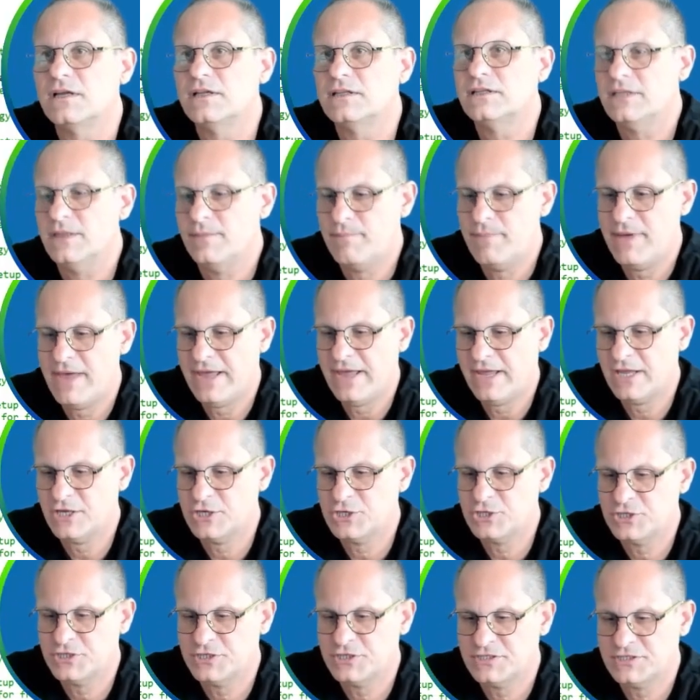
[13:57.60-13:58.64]
The
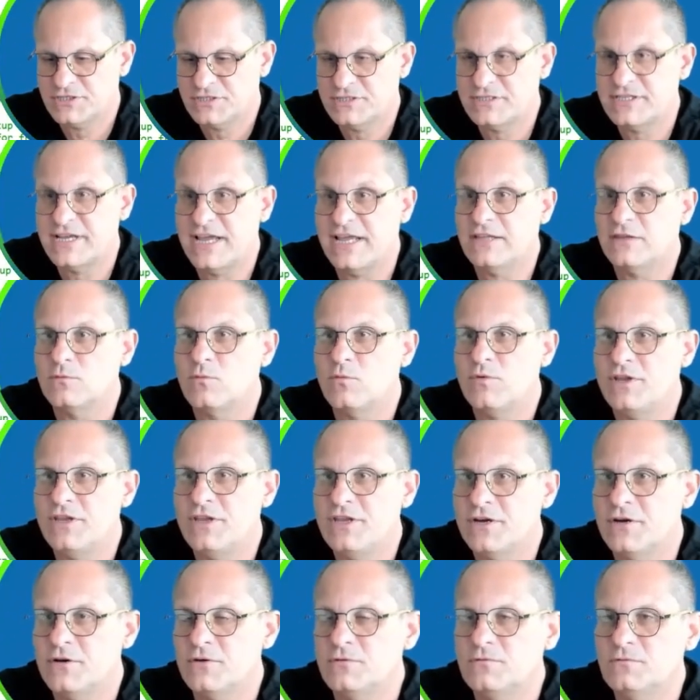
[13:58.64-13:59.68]
package is set
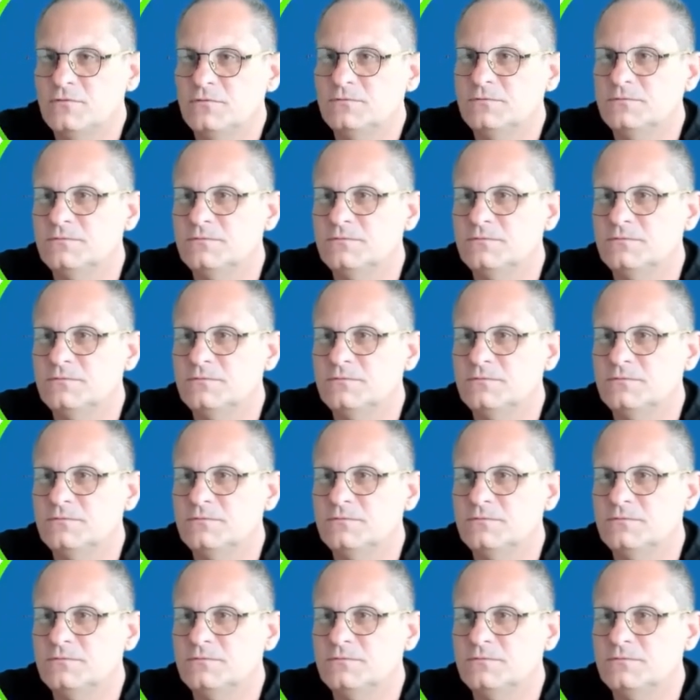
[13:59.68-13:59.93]
video.